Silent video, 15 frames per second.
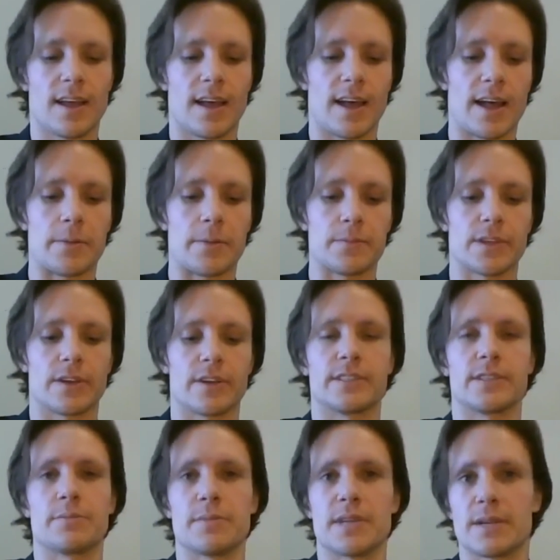
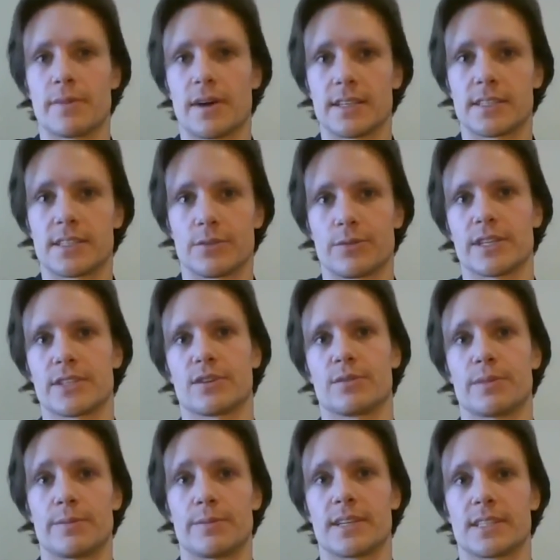to minimize the risk or
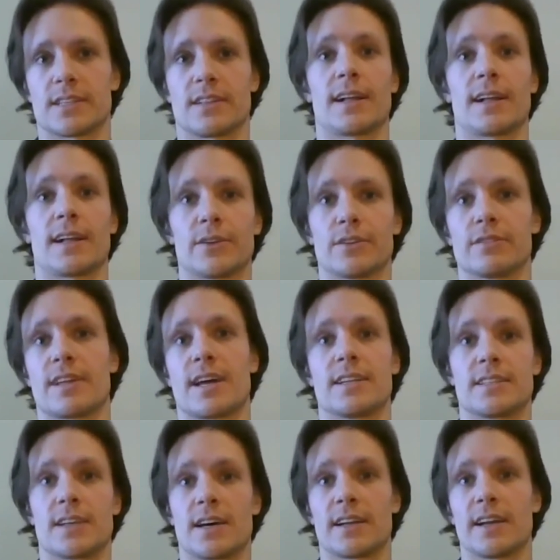minimize the likelihood of that
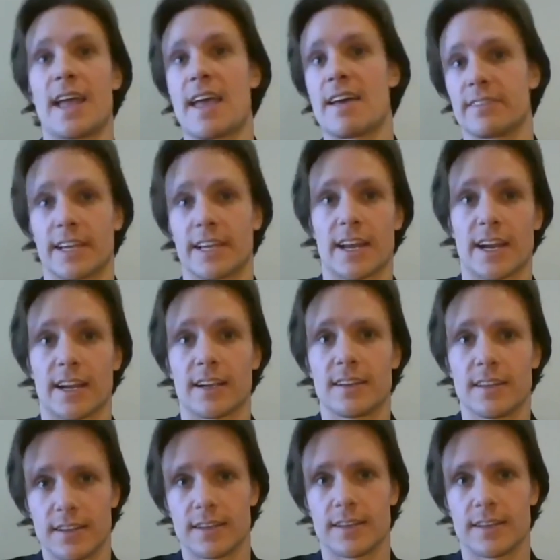data ever getting